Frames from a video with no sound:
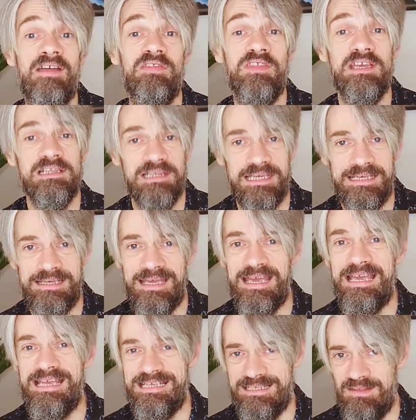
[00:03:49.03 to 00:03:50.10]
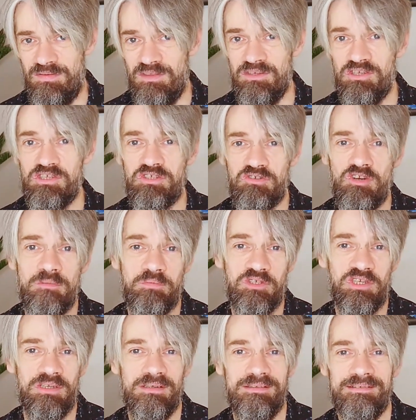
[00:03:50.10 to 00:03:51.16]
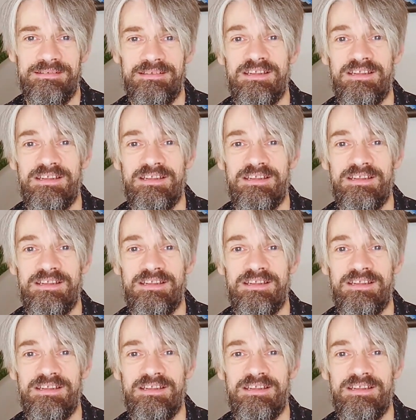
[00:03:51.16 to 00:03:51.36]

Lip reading: The link is in the description.